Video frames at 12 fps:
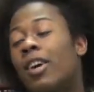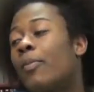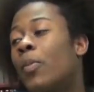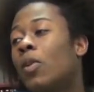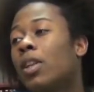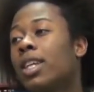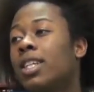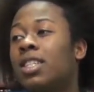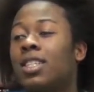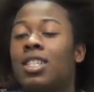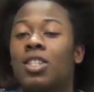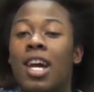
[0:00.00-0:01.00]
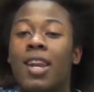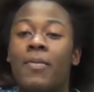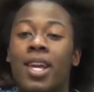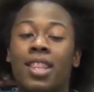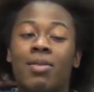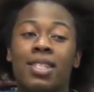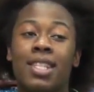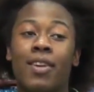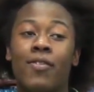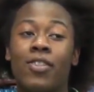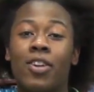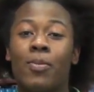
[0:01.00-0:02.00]
bully is just trying to make
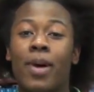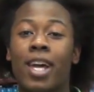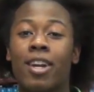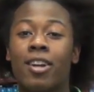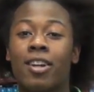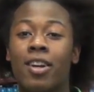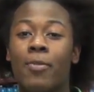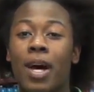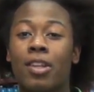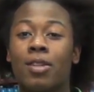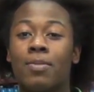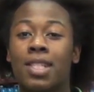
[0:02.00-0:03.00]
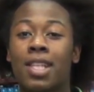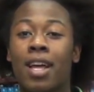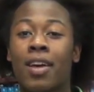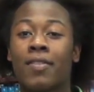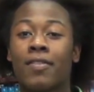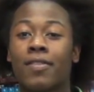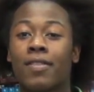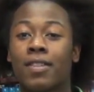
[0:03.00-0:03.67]
themselves feel better about themselves.